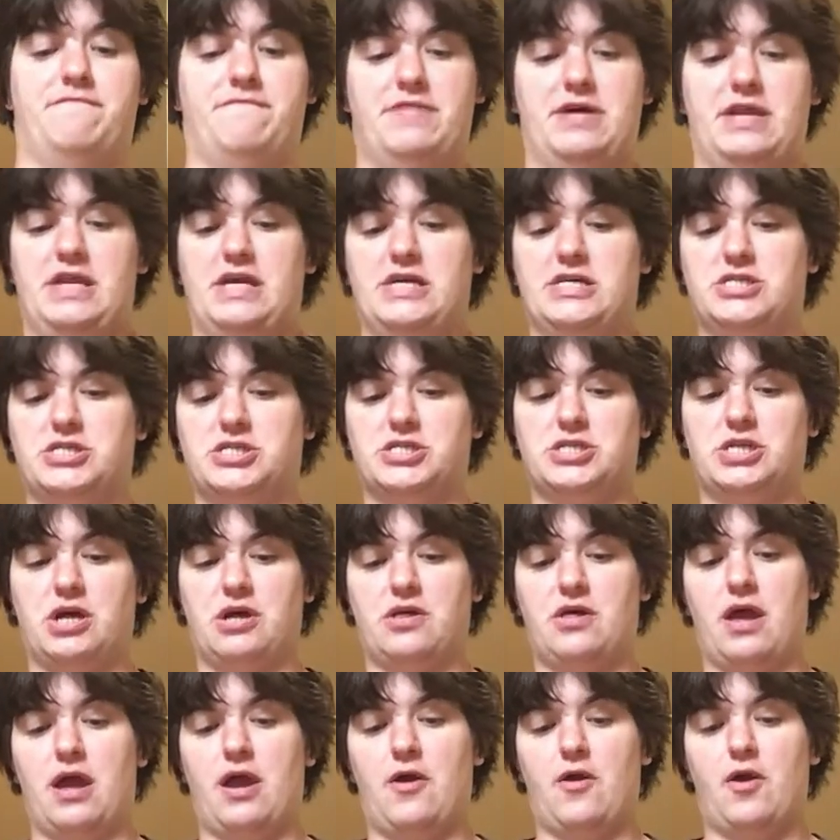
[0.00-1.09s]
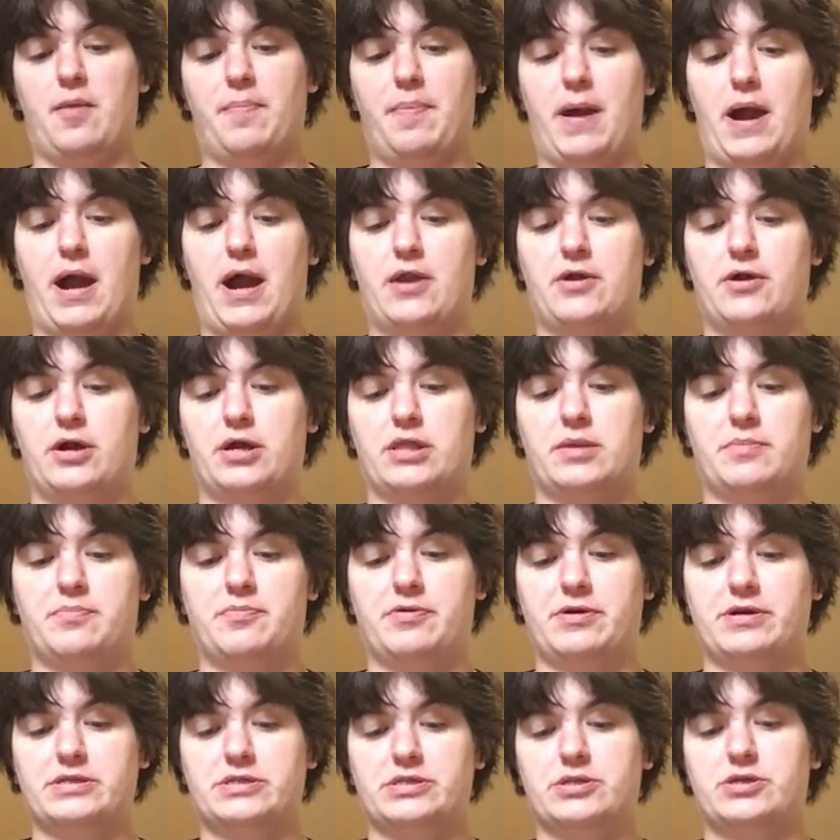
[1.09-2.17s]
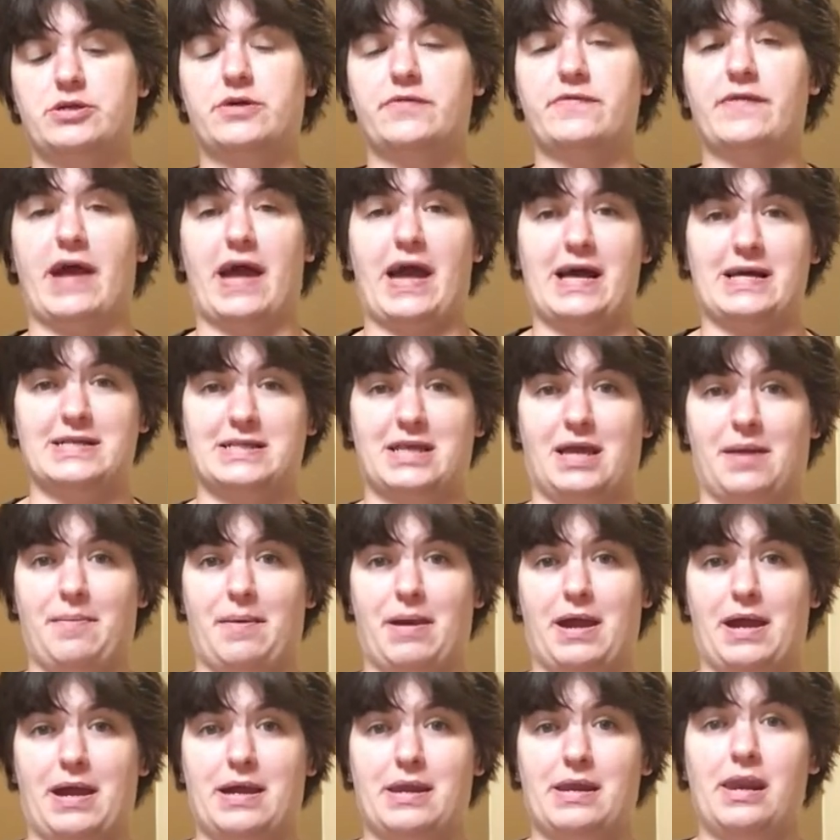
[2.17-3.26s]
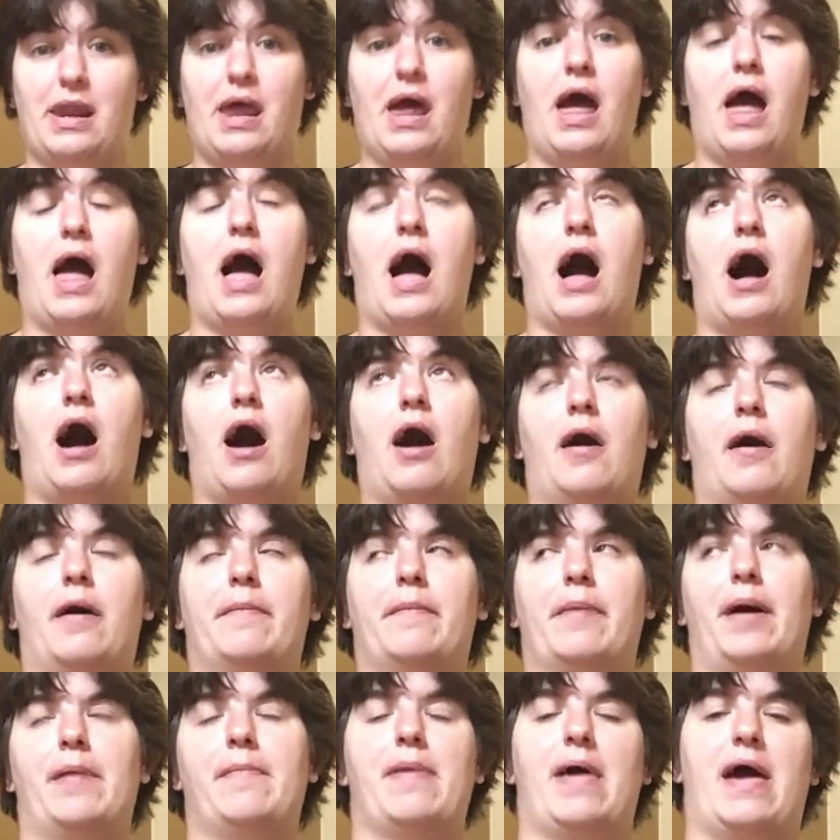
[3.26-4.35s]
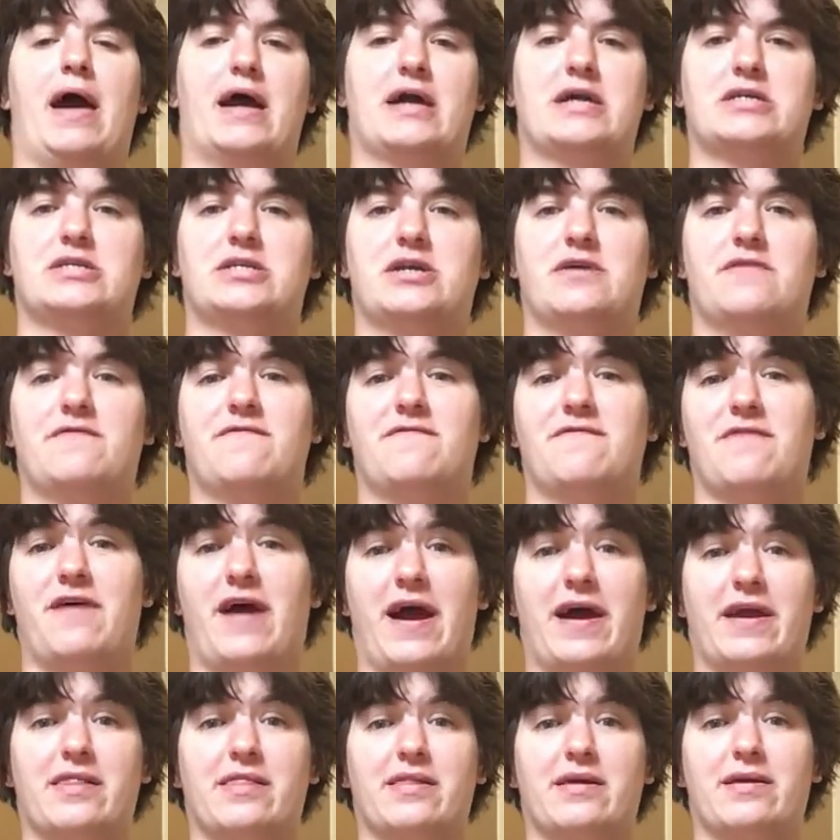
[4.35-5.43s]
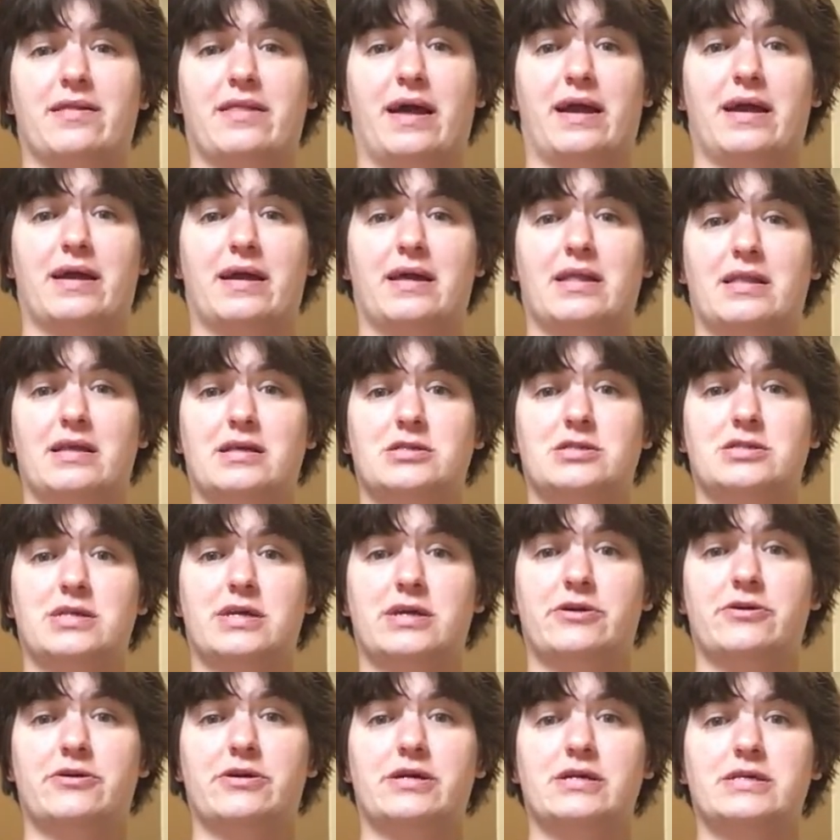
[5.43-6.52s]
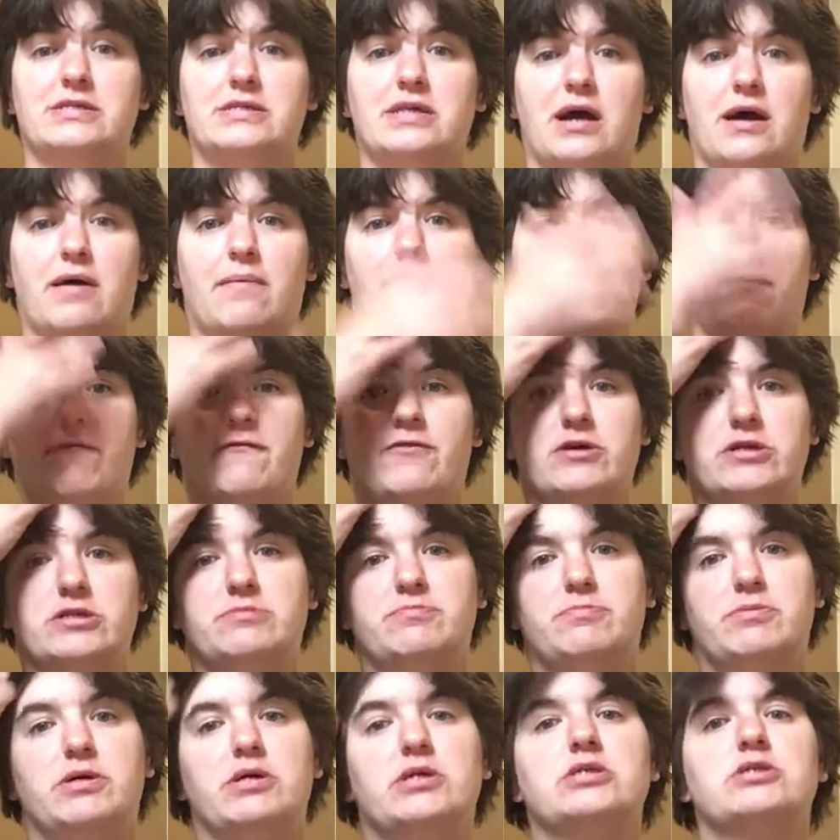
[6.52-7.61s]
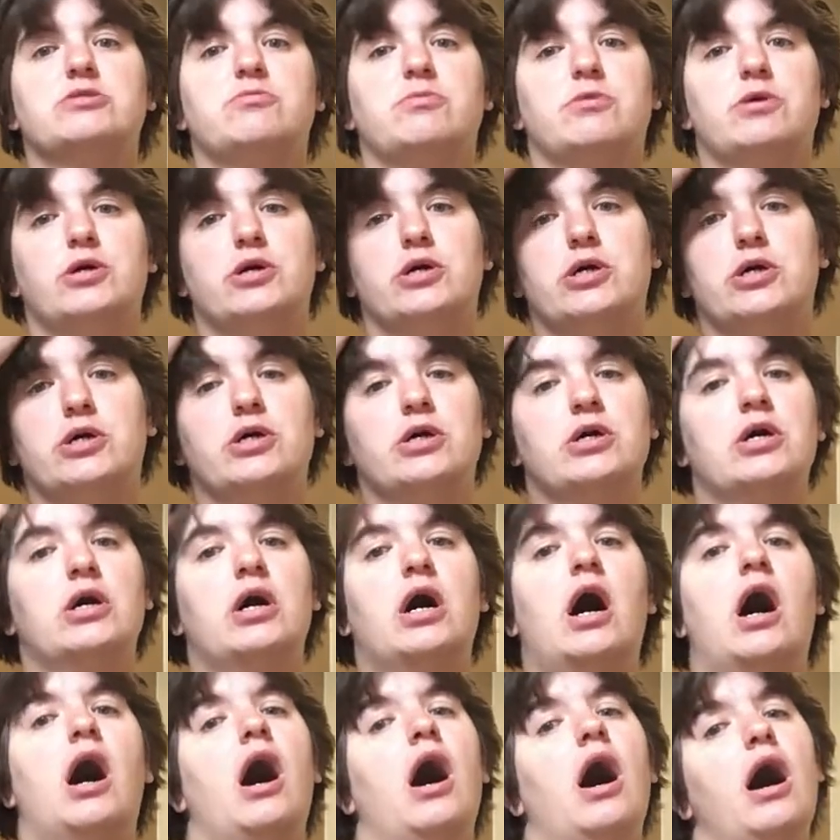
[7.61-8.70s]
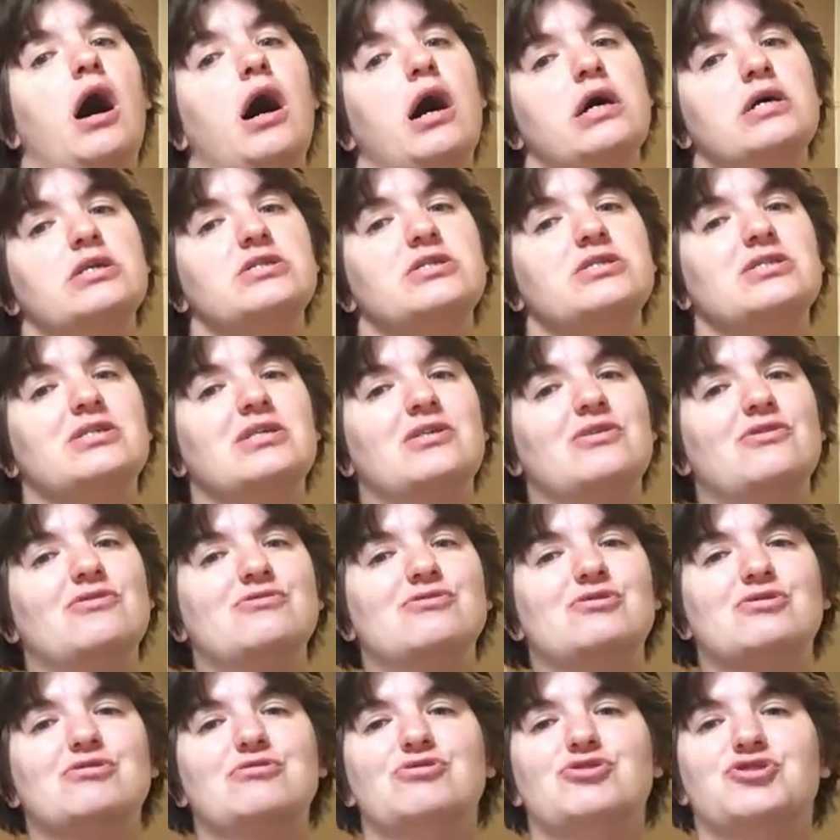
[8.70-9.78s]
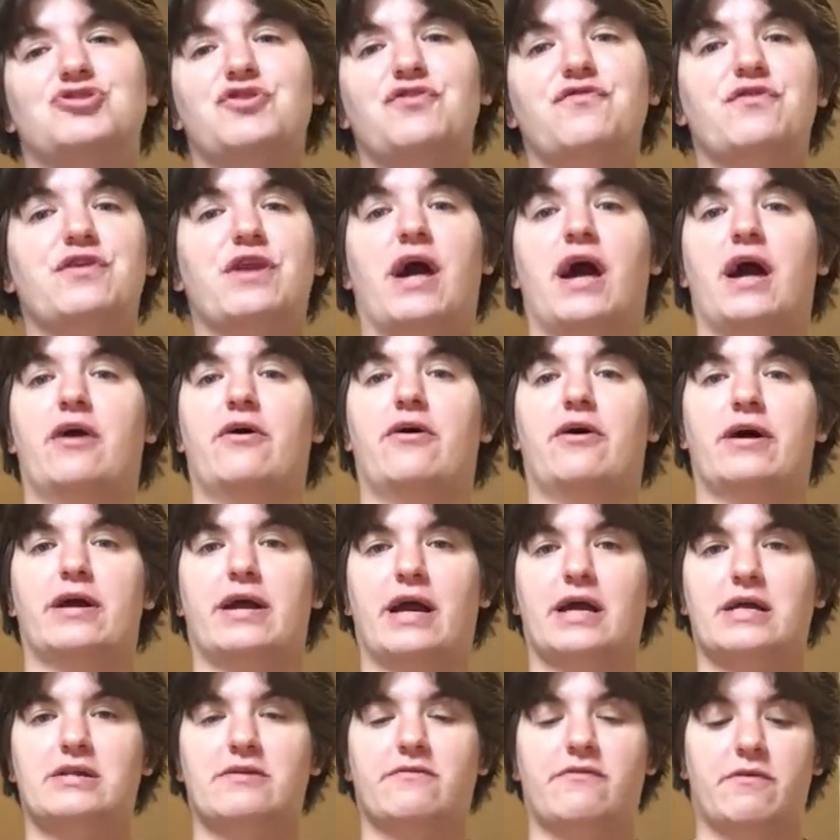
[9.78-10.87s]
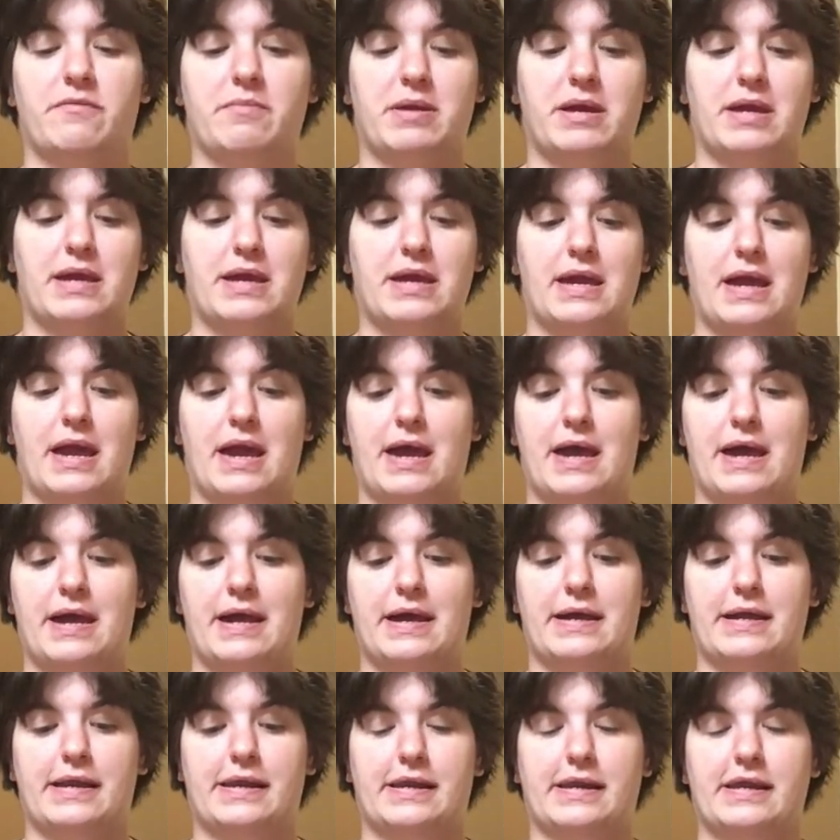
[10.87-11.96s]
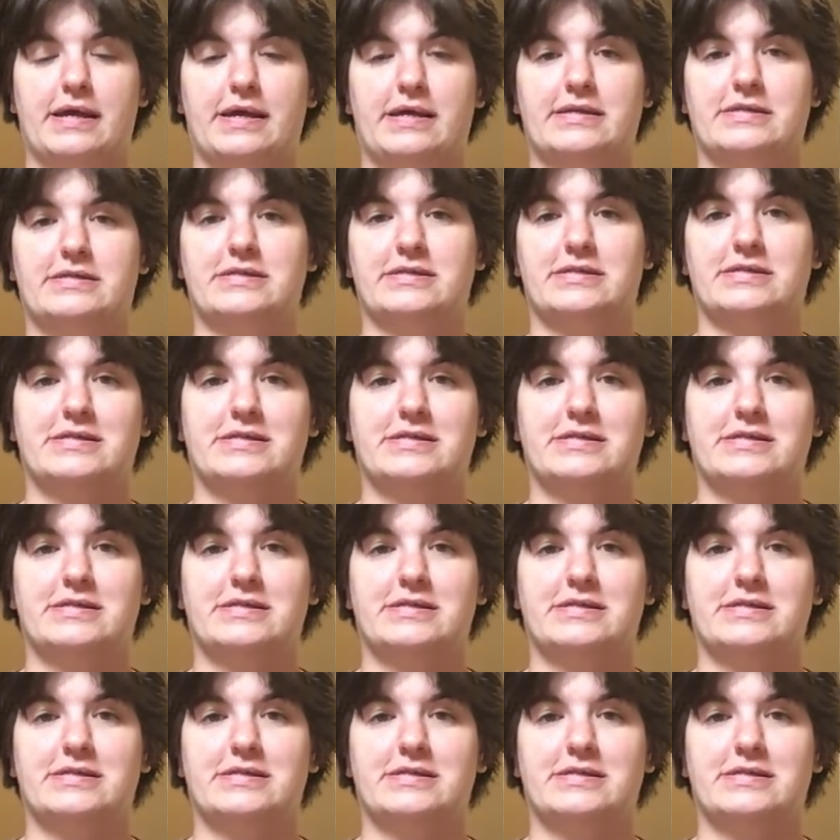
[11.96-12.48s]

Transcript: finished Harry Potter and the Prisoner of Azkaban. I'm actually finally liking this series. The first books were just a little too juvenile, I guess, for me, and it